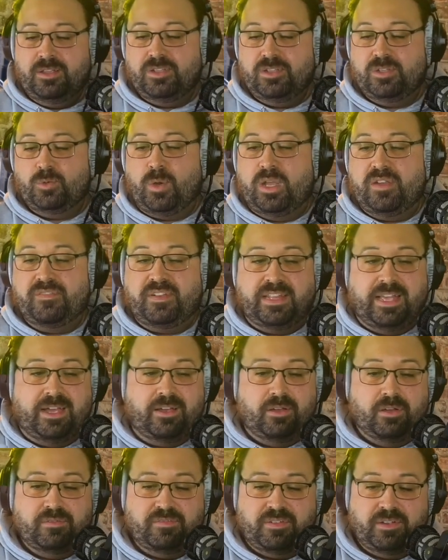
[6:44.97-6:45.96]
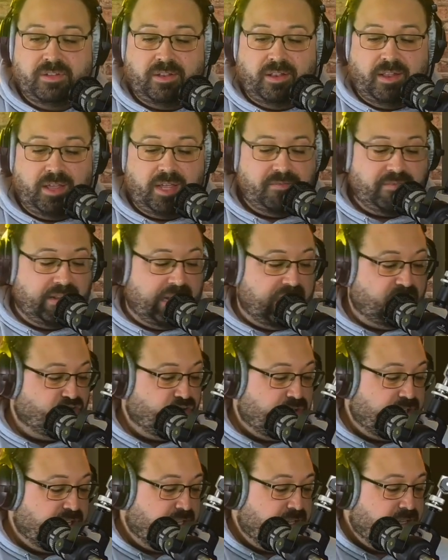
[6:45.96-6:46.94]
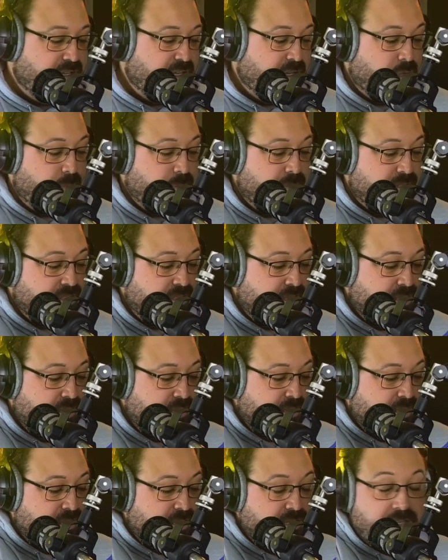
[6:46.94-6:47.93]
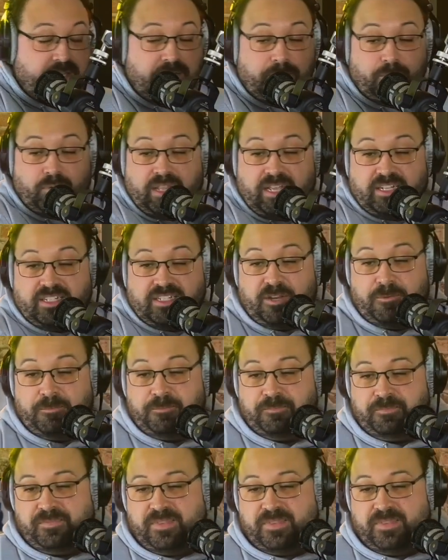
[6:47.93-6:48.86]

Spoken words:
Just waving that over live electronic equipment. Put that down.